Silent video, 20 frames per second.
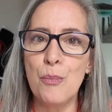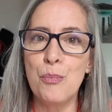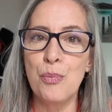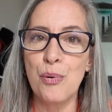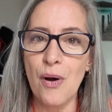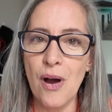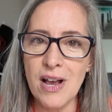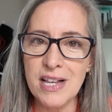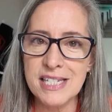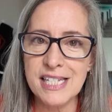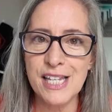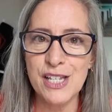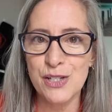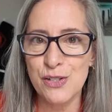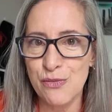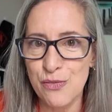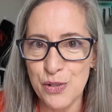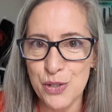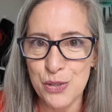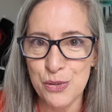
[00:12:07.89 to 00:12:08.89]

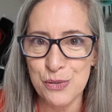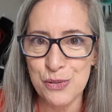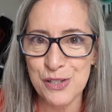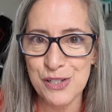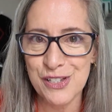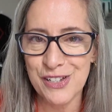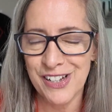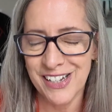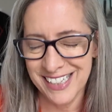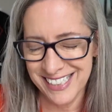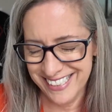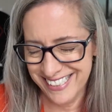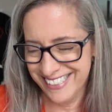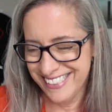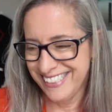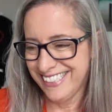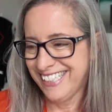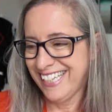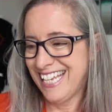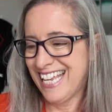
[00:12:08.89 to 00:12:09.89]
processed foods.
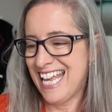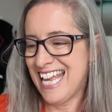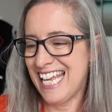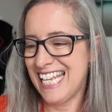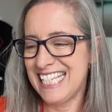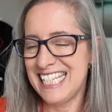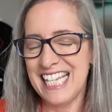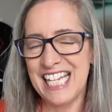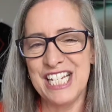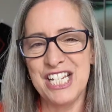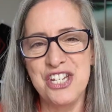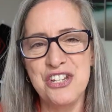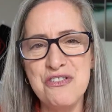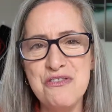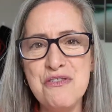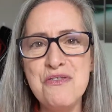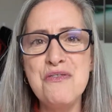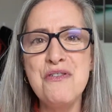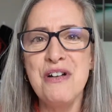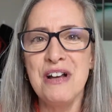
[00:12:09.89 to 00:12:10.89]
He said,
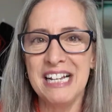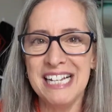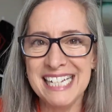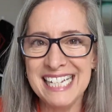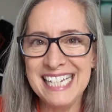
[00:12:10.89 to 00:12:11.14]
you